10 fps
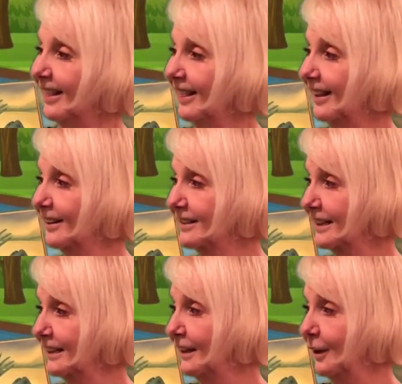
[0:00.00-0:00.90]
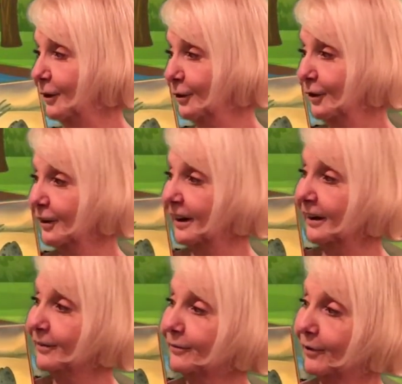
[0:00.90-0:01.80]
There's a little
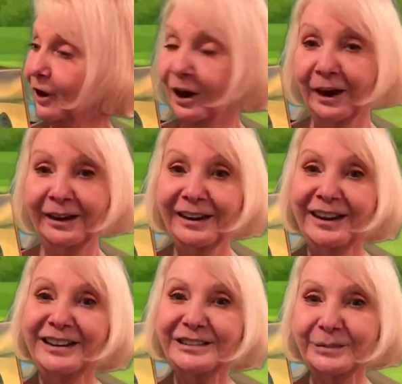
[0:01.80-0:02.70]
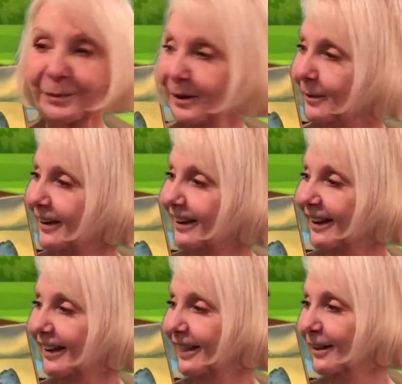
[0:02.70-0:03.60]
green frog swimming
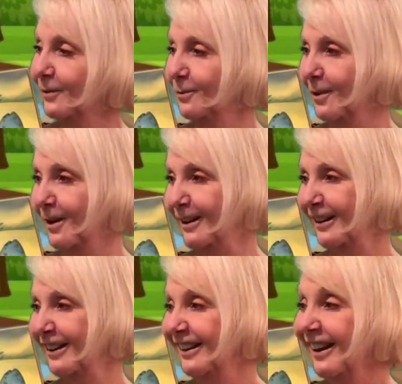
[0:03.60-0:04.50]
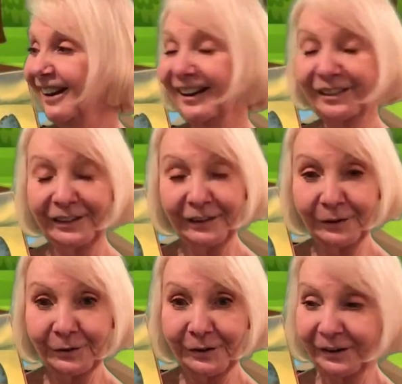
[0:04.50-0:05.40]
in the water.
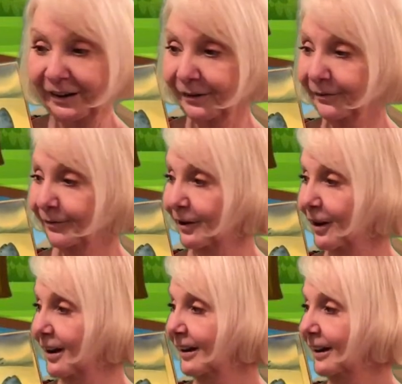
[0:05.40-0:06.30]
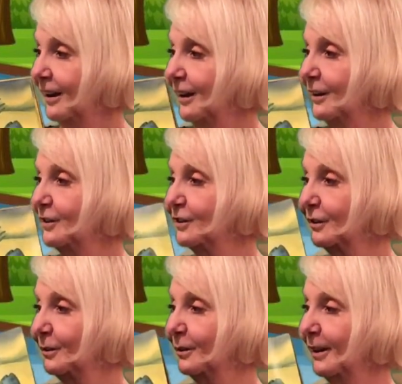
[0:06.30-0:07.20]
Little green frog
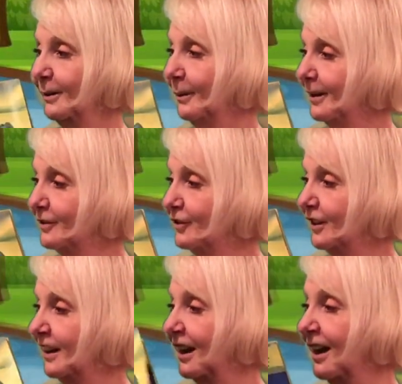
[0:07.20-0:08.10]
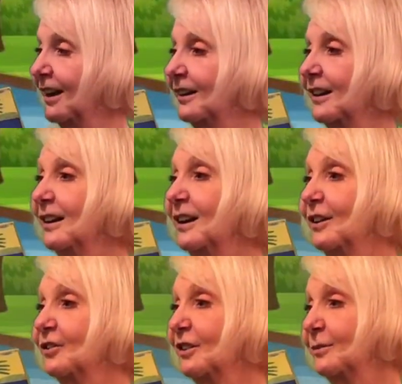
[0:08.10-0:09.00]
doing what she oughter.
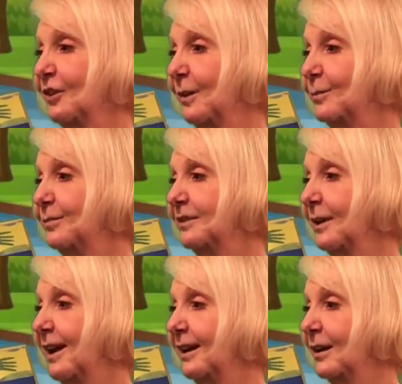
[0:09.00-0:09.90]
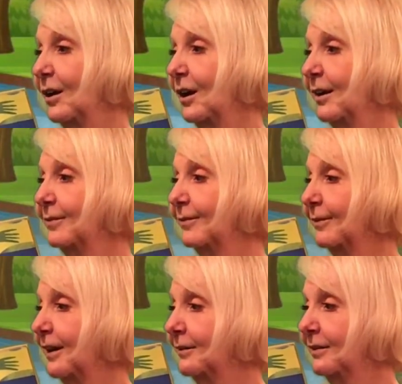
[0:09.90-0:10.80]
She jumped right off
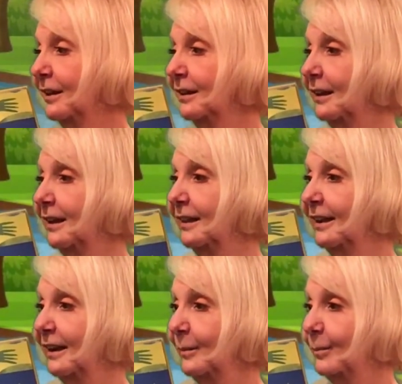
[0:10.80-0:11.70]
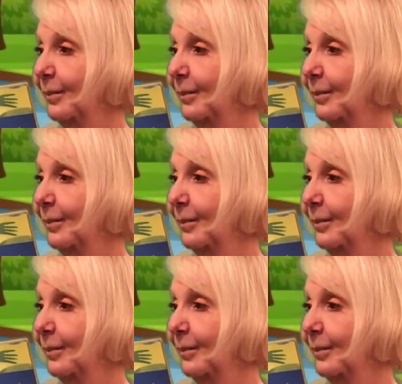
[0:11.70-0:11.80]
of the lily